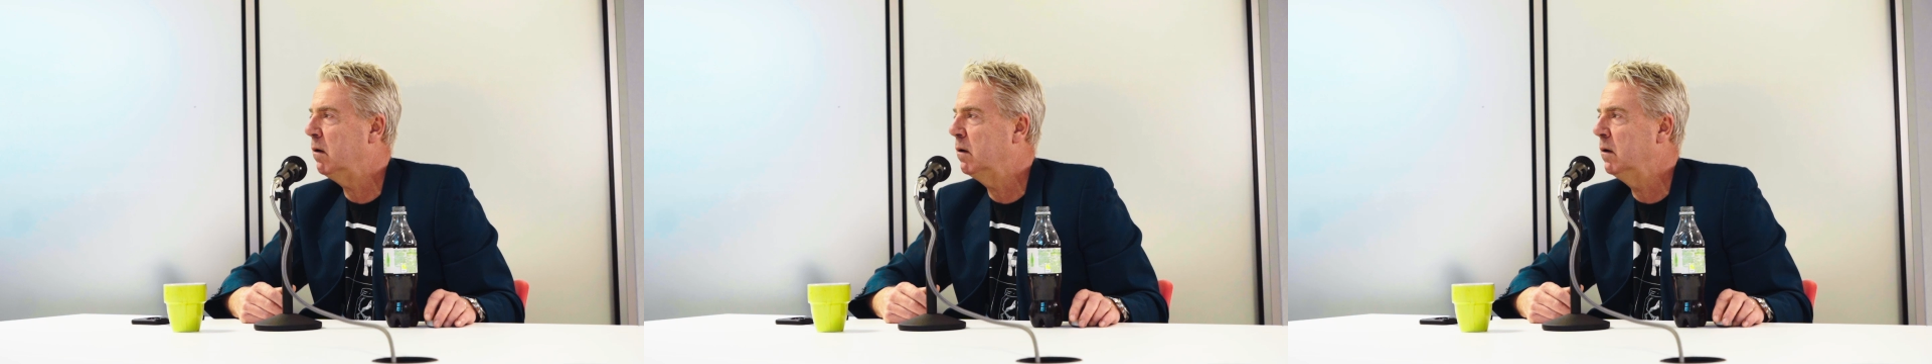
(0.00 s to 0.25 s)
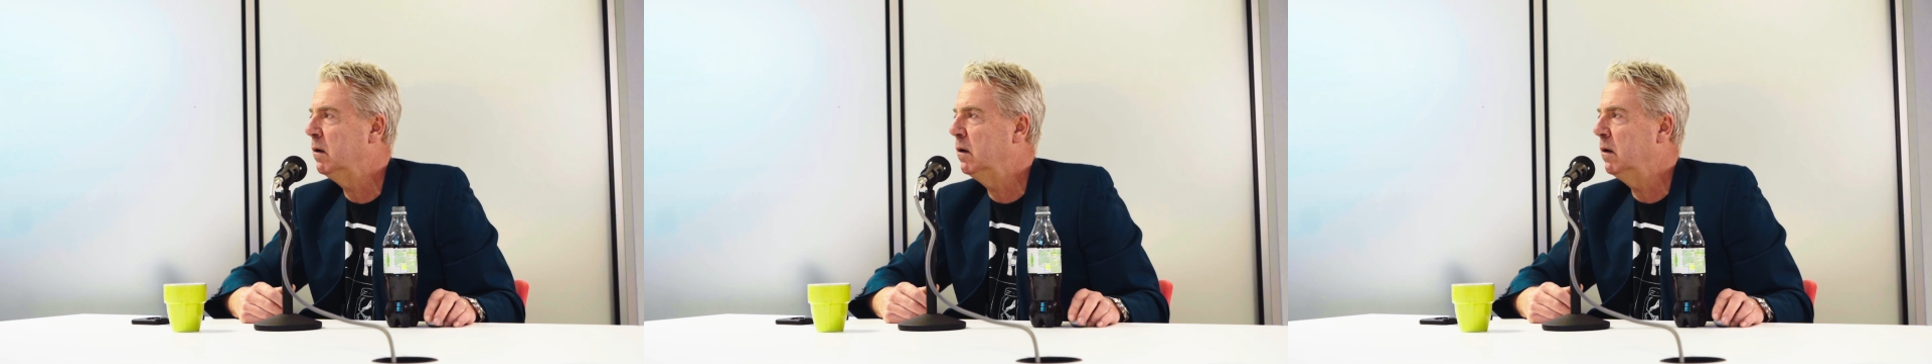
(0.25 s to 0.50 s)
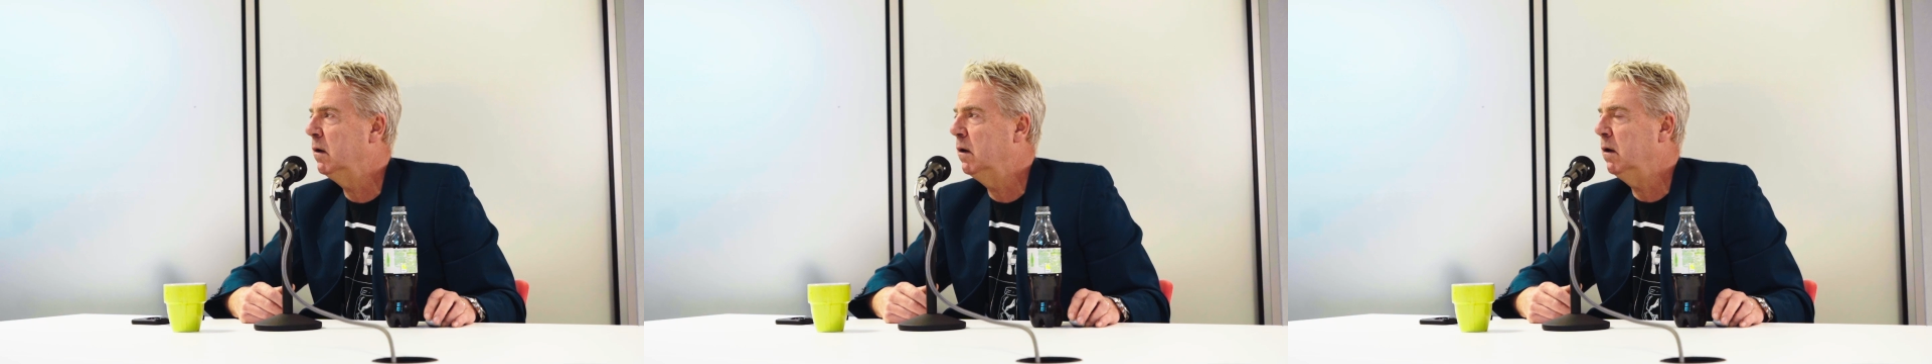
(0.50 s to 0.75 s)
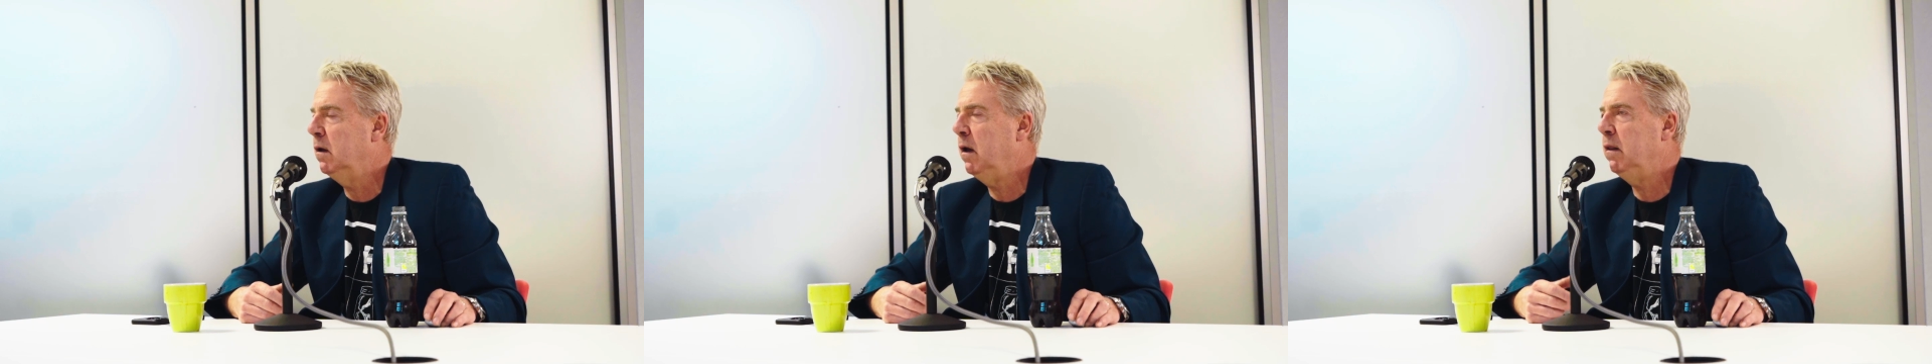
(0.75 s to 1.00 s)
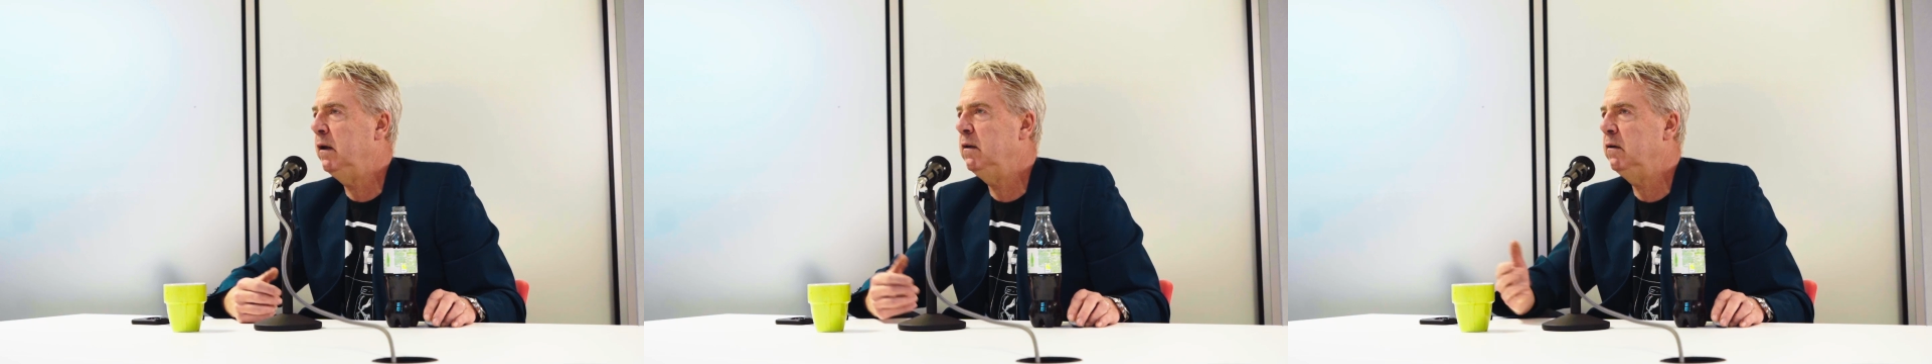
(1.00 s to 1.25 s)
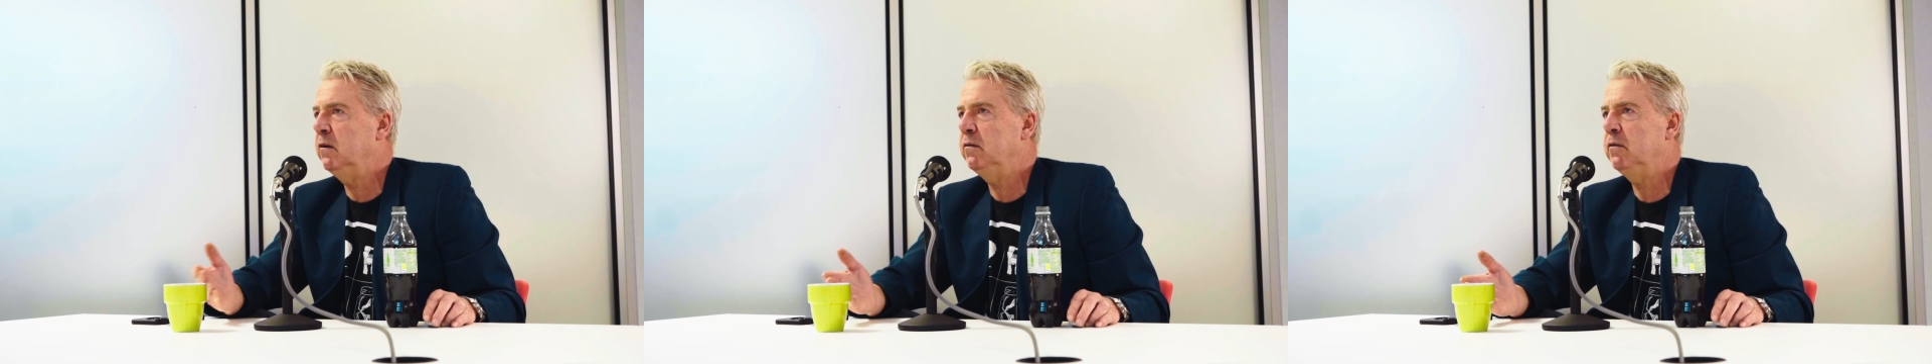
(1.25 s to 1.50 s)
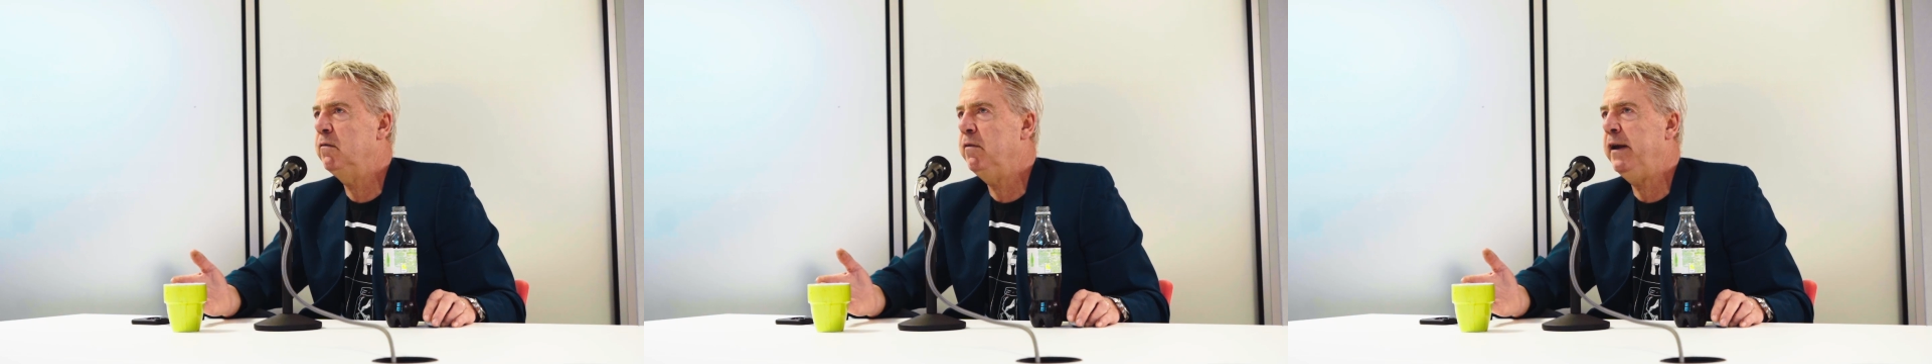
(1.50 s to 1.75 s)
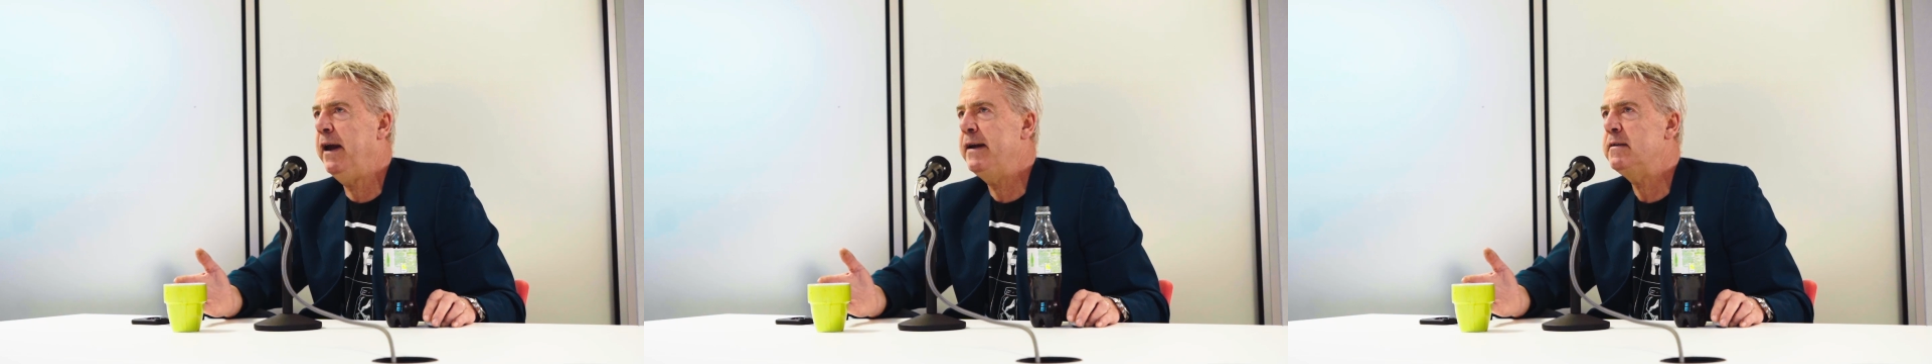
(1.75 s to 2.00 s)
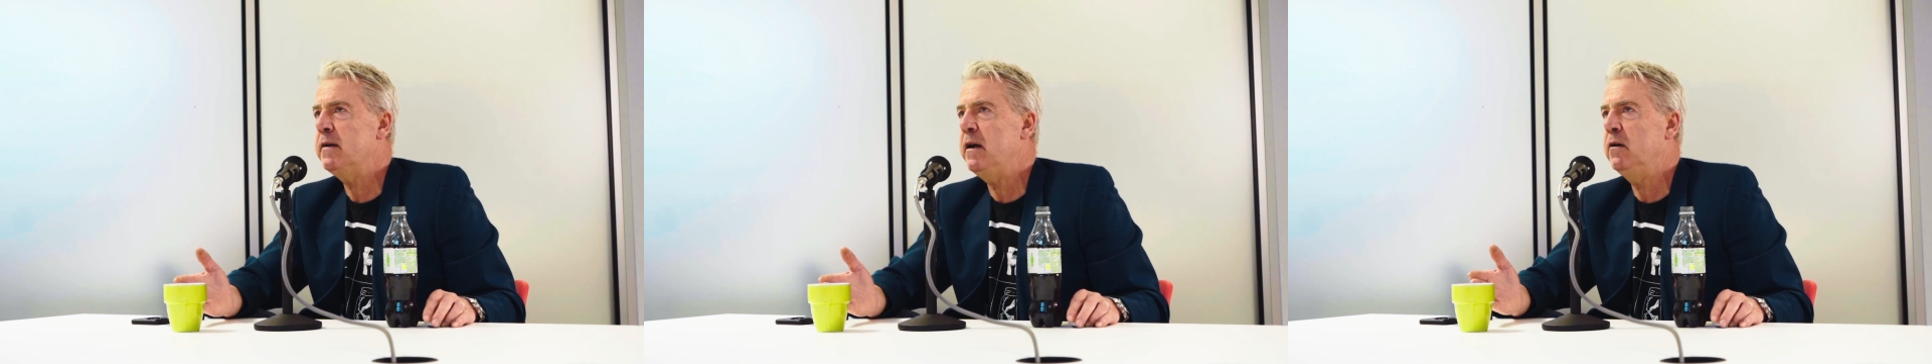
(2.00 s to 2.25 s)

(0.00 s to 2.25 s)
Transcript: And then just the VAT,